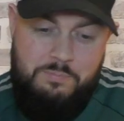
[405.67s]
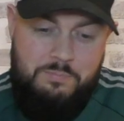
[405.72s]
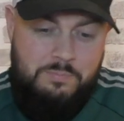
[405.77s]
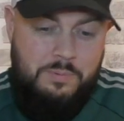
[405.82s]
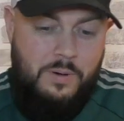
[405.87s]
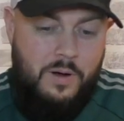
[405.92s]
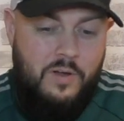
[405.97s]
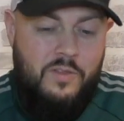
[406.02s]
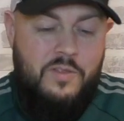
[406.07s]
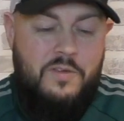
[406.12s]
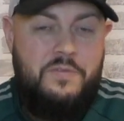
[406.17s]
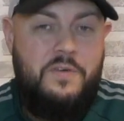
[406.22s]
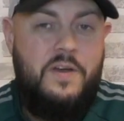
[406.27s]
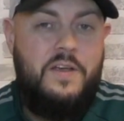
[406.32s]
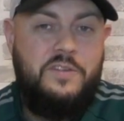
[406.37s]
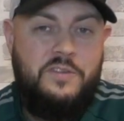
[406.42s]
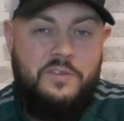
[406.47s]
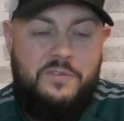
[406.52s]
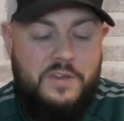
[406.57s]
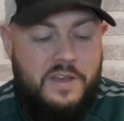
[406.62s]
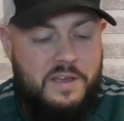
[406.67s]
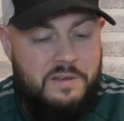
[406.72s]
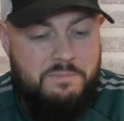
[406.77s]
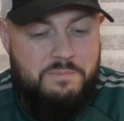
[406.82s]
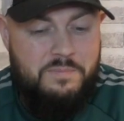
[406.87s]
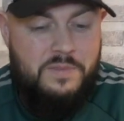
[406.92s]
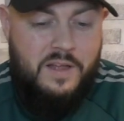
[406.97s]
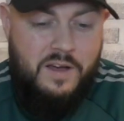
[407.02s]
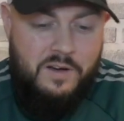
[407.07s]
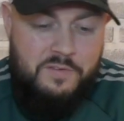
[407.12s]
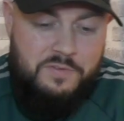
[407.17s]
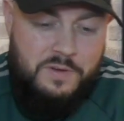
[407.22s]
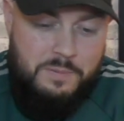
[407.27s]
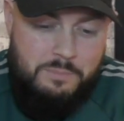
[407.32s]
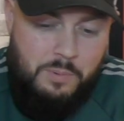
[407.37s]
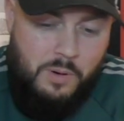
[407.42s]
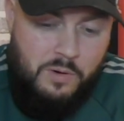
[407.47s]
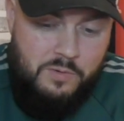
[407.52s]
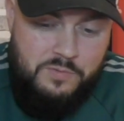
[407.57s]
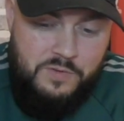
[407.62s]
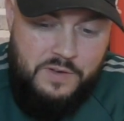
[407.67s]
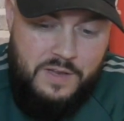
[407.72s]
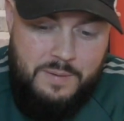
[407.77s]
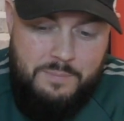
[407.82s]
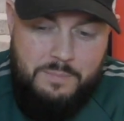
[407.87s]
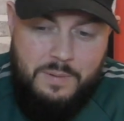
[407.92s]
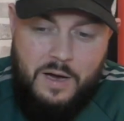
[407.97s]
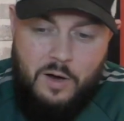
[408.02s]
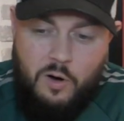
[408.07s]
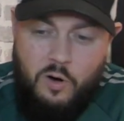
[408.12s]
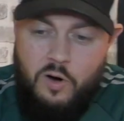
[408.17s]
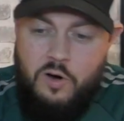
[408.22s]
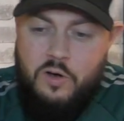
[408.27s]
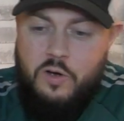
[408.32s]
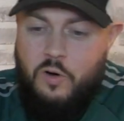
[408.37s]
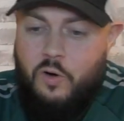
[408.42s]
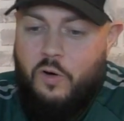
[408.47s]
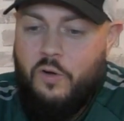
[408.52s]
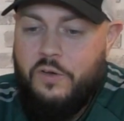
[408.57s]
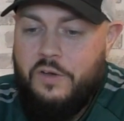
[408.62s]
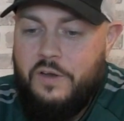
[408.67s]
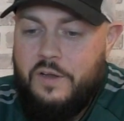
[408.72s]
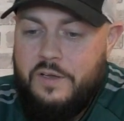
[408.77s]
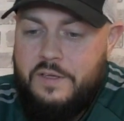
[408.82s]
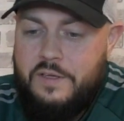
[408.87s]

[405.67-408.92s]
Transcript: But on the face of it, I think both of them are gone.